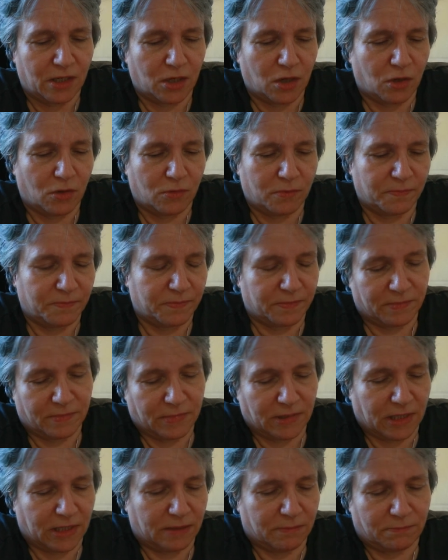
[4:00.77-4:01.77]
you know
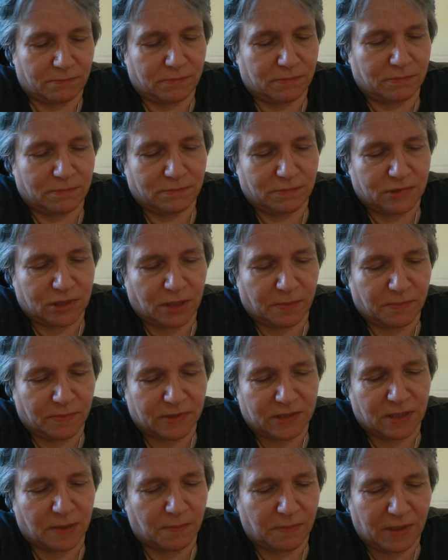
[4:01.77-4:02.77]
that some
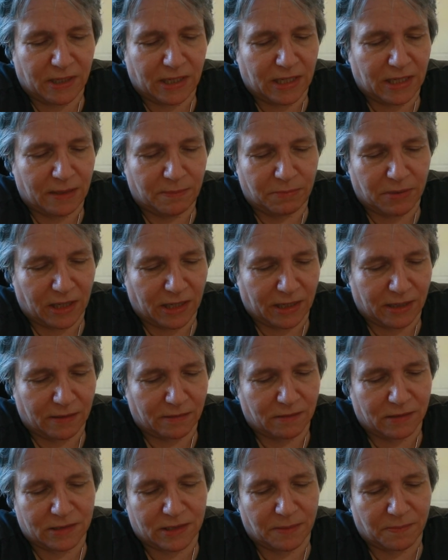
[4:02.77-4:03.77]
somebody
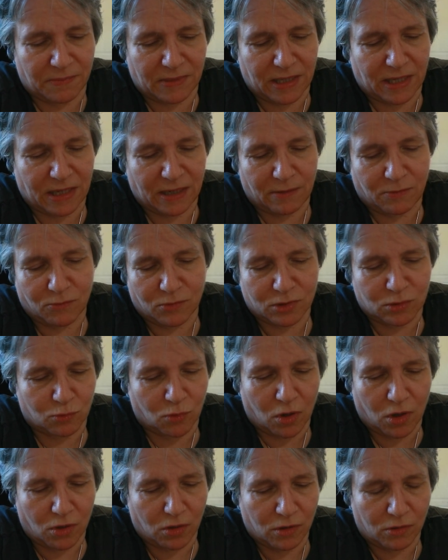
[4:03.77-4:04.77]
like something was
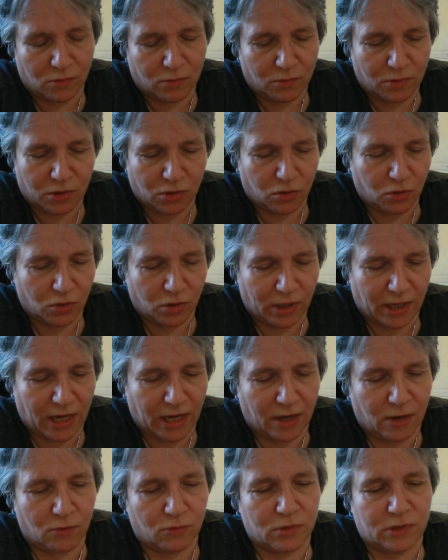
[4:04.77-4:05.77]
wrong with her
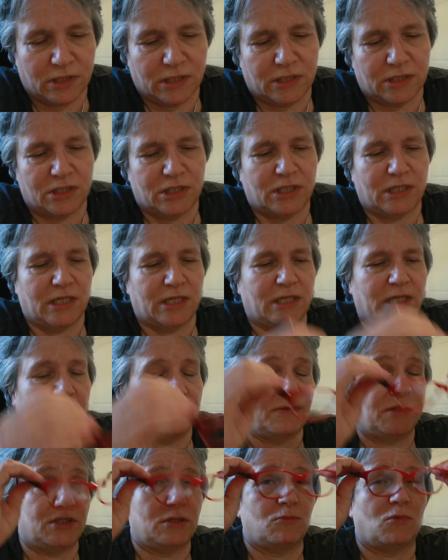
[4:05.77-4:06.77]
account and she
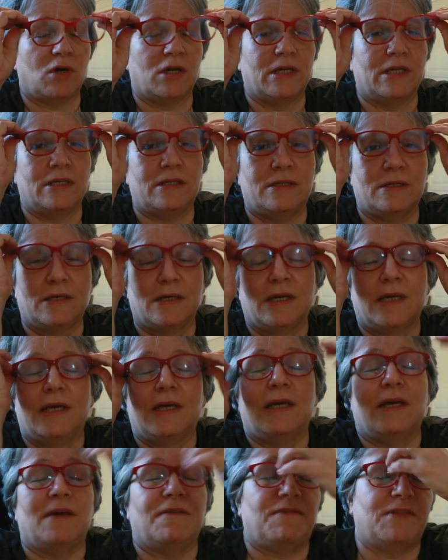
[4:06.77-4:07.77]
if she wanted
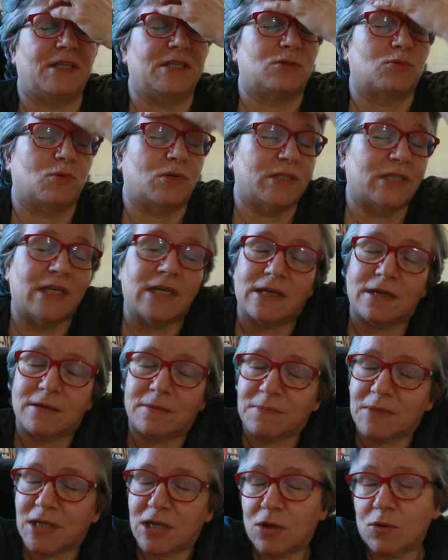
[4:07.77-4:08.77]
if this was
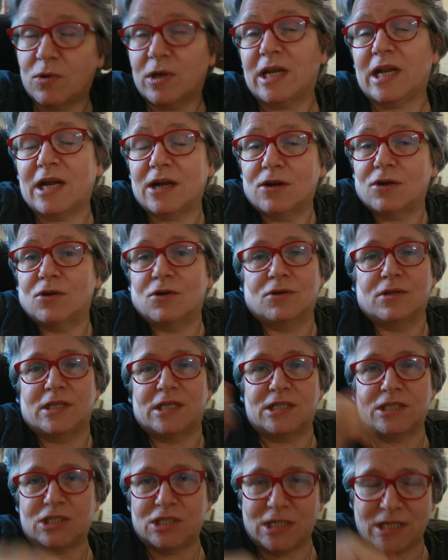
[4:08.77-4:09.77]
a you know an error
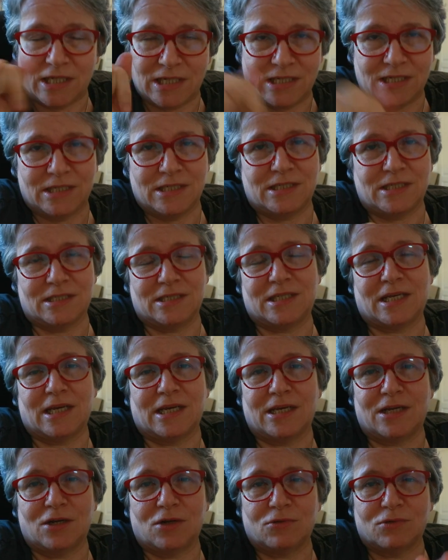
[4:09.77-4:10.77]
that she needed to
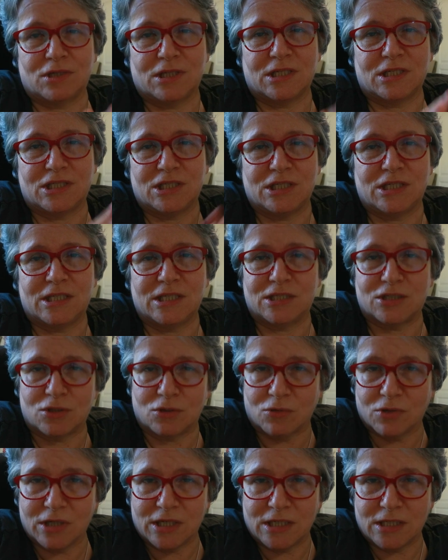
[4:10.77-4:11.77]
say you know that she
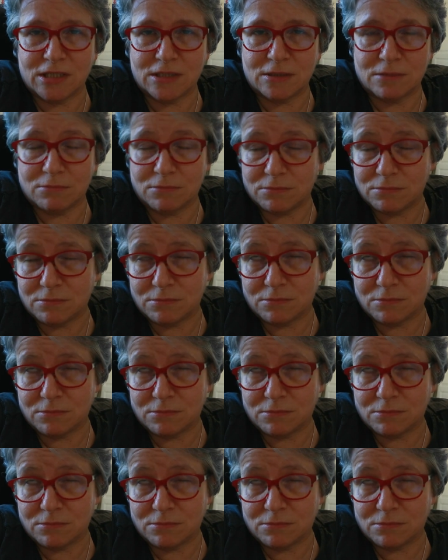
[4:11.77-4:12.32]
disagrees